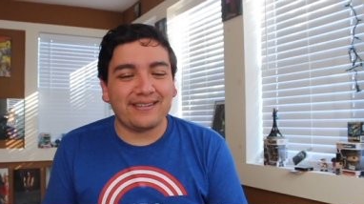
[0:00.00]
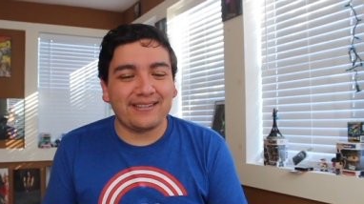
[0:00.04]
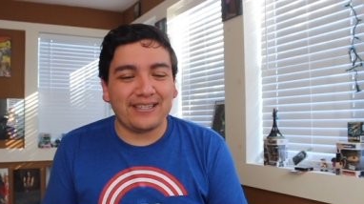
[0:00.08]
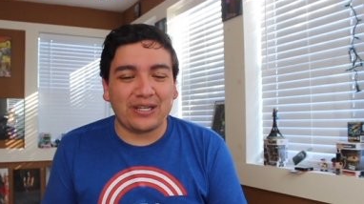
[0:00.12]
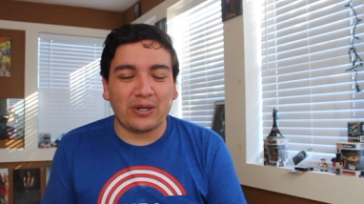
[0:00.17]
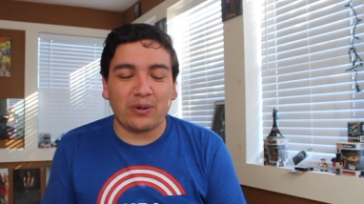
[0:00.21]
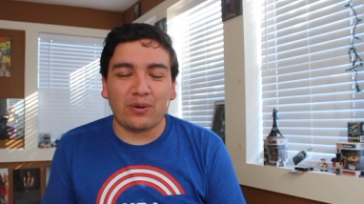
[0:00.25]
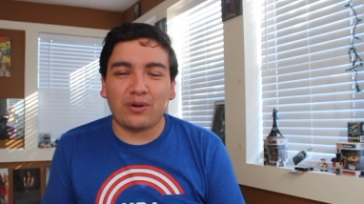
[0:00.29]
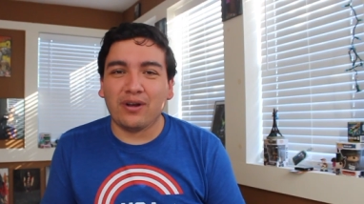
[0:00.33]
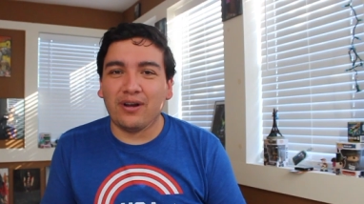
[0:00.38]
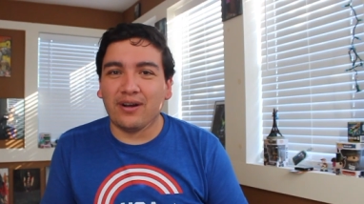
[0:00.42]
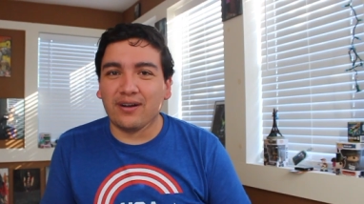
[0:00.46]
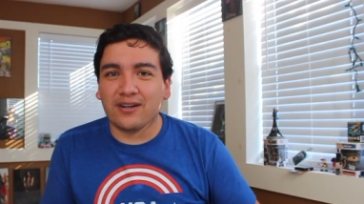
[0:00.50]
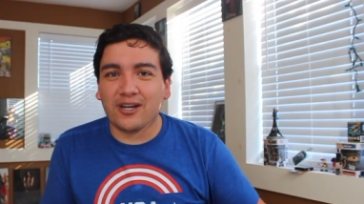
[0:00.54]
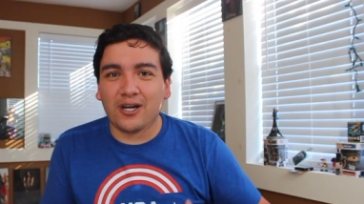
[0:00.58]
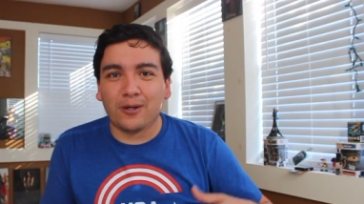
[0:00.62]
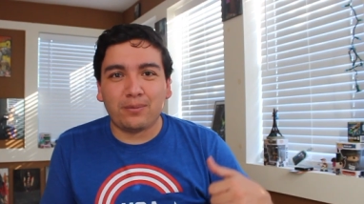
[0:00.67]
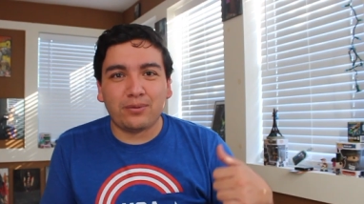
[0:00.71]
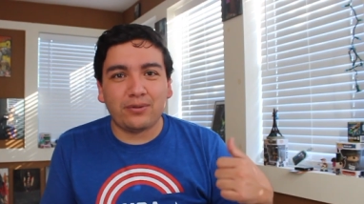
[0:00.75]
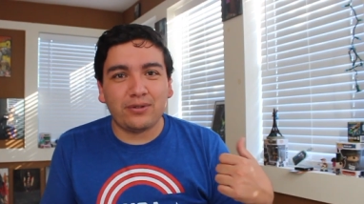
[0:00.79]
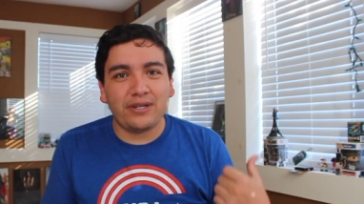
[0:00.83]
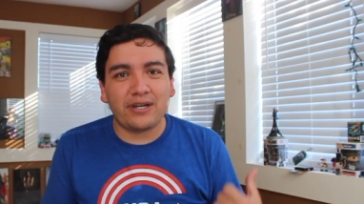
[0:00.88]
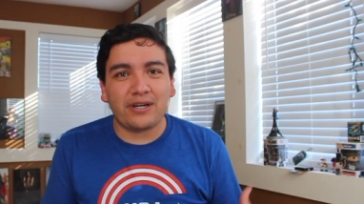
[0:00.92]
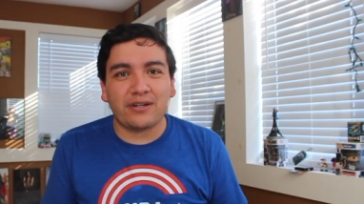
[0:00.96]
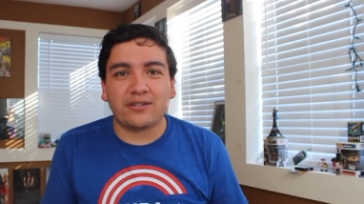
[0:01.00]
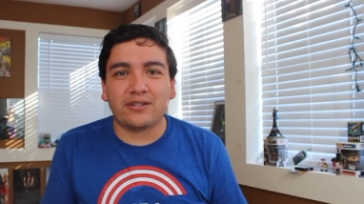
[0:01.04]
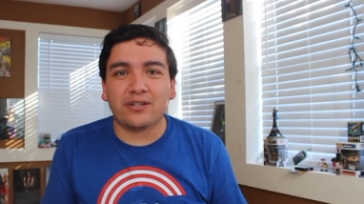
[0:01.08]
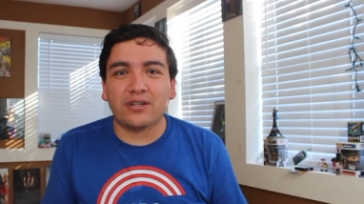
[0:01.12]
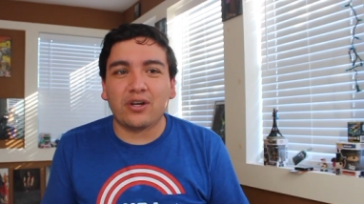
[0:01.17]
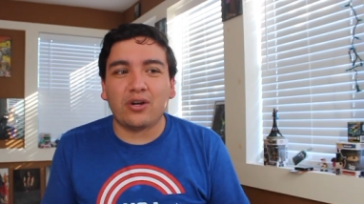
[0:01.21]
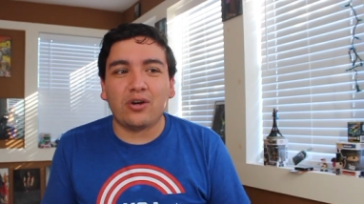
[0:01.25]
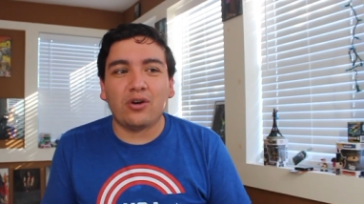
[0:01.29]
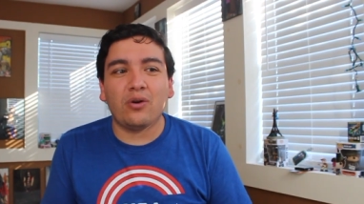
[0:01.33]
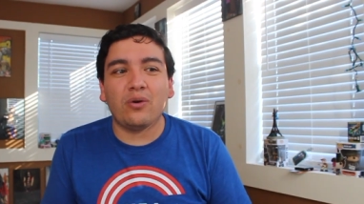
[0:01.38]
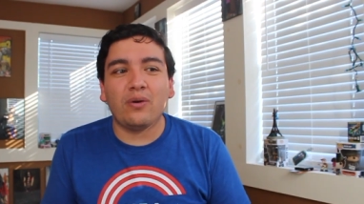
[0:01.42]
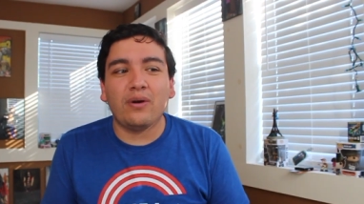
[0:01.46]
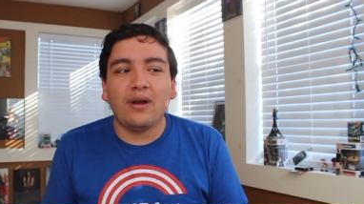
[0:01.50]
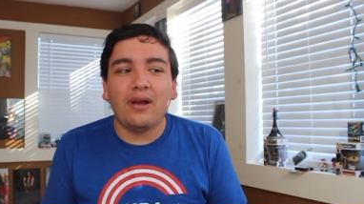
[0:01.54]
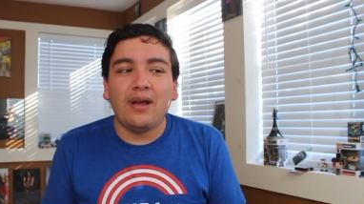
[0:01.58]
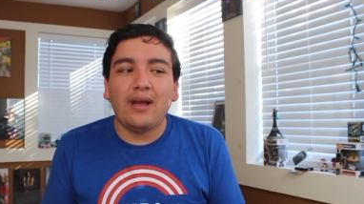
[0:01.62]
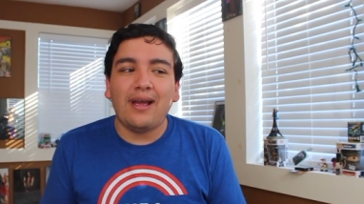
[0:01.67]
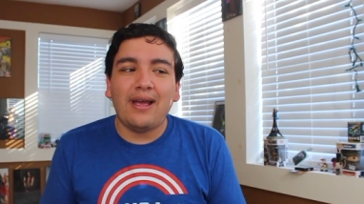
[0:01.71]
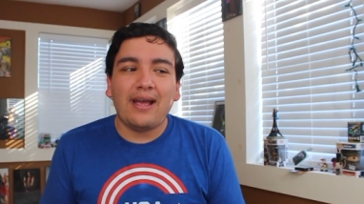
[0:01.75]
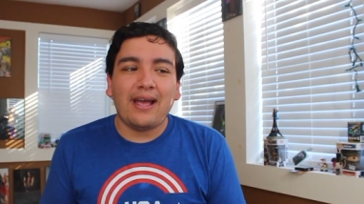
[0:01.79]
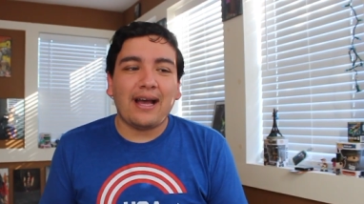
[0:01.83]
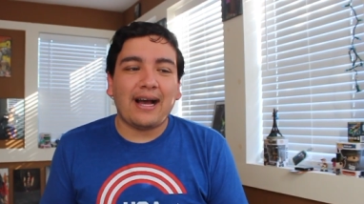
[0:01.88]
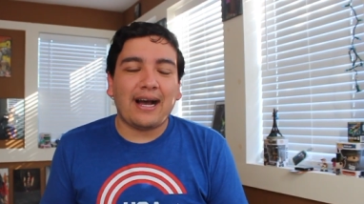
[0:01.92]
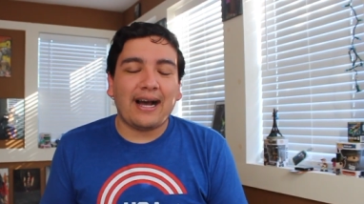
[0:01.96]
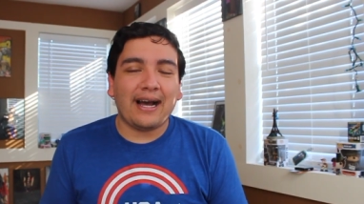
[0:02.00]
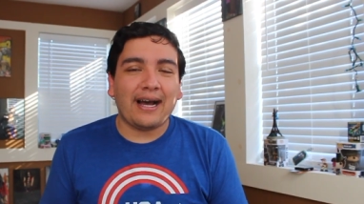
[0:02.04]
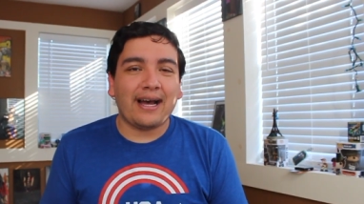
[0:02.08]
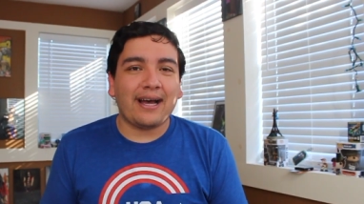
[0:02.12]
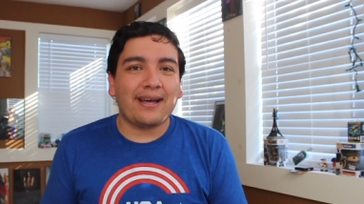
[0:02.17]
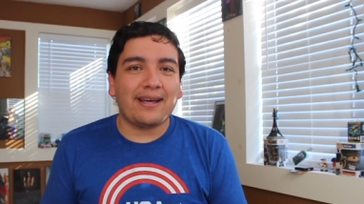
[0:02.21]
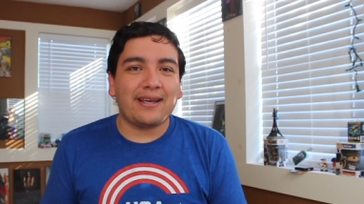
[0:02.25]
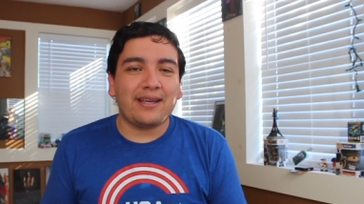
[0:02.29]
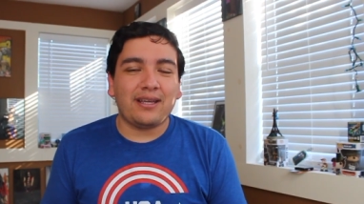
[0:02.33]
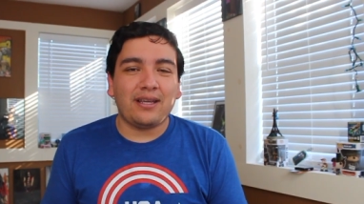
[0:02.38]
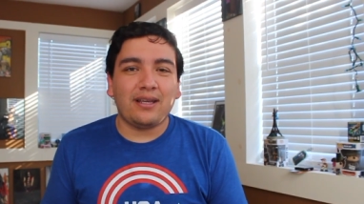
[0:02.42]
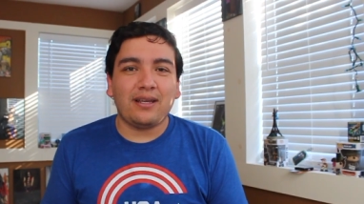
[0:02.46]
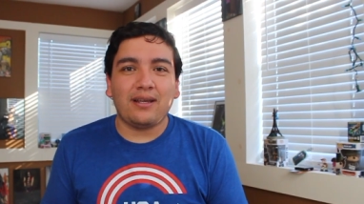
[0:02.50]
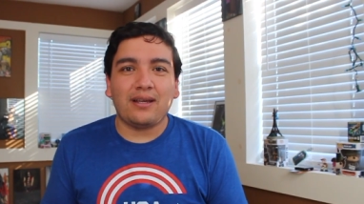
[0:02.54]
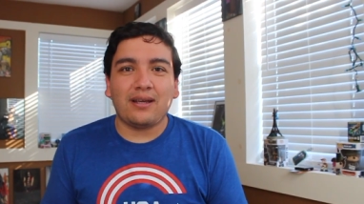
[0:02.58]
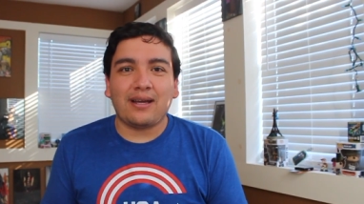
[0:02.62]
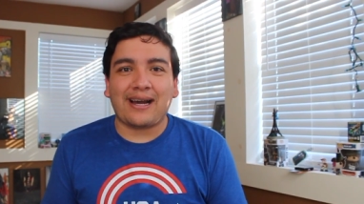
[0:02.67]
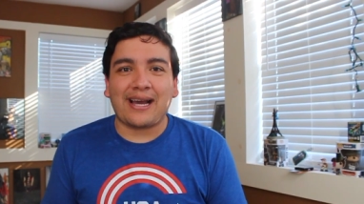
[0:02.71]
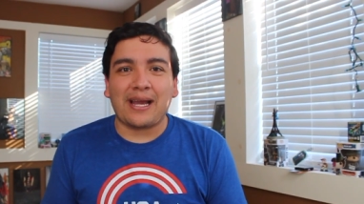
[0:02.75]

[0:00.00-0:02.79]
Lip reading: You know, a couple years ago, I